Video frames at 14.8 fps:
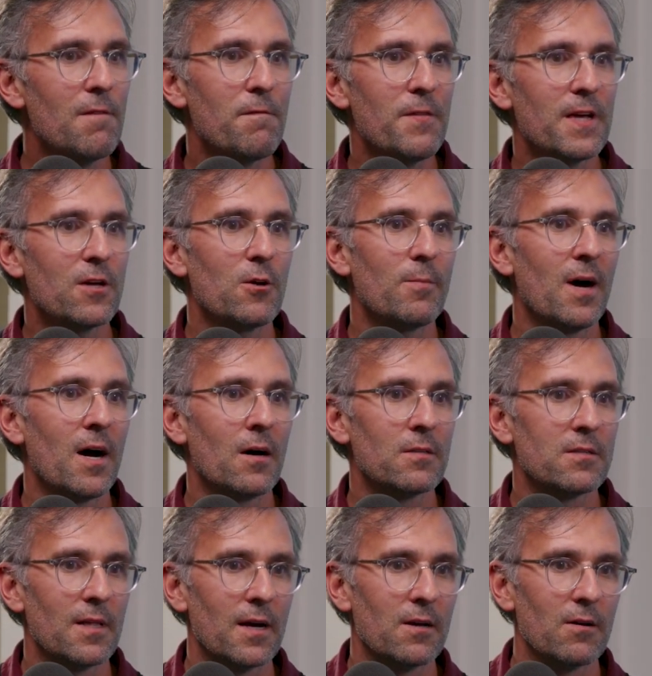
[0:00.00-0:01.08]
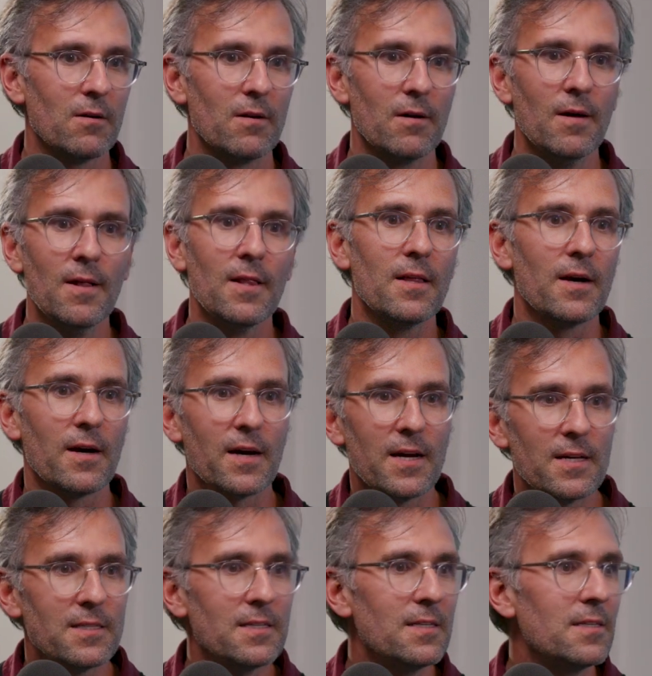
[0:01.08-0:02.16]
Think about like uh,
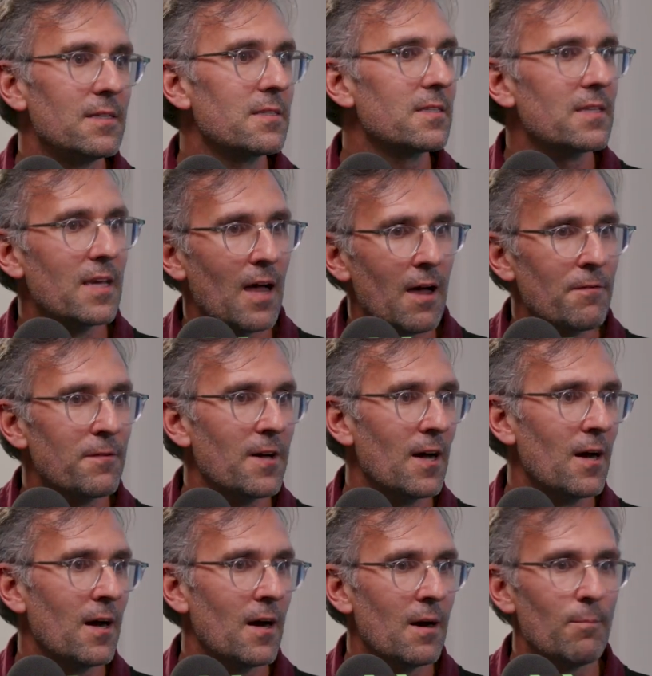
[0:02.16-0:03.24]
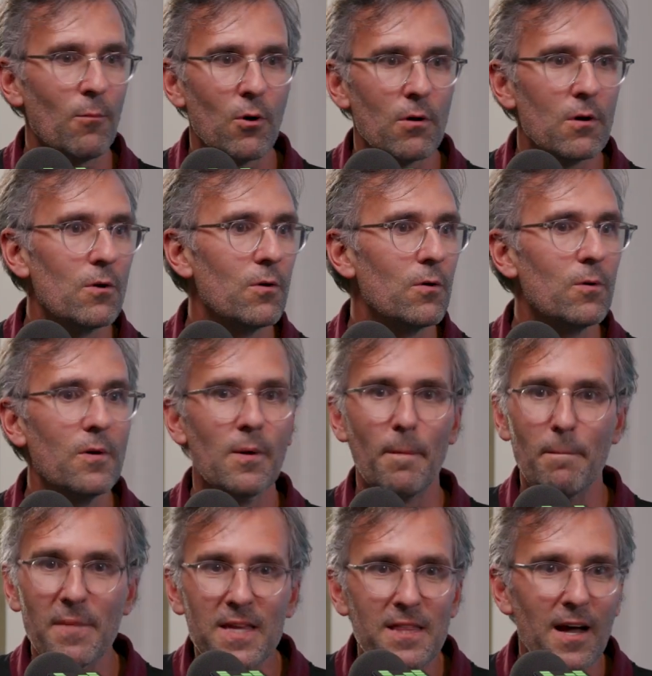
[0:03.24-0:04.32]
Redis, Kafka, Mongo,
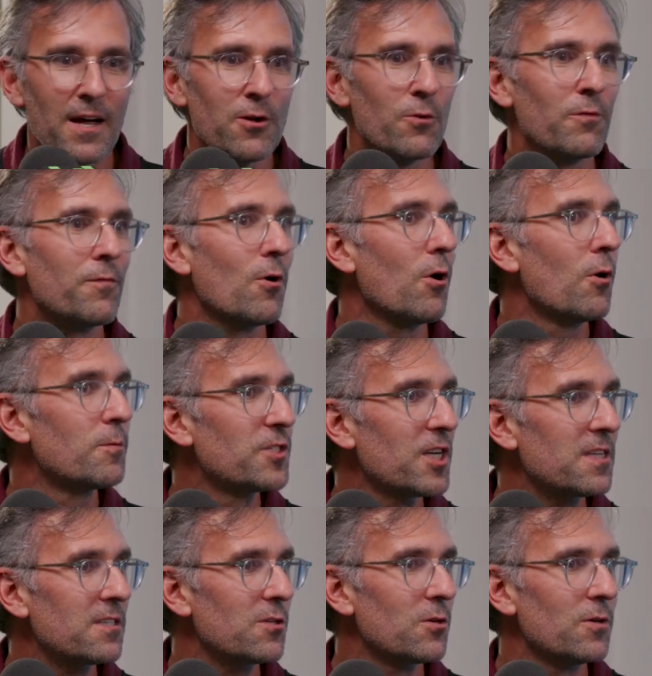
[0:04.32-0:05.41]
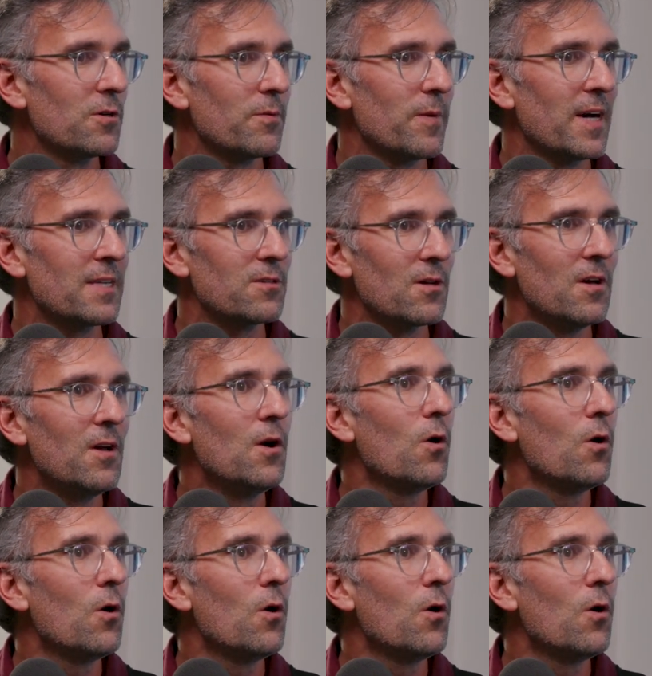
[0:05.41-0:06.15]
MinIO for object store, right?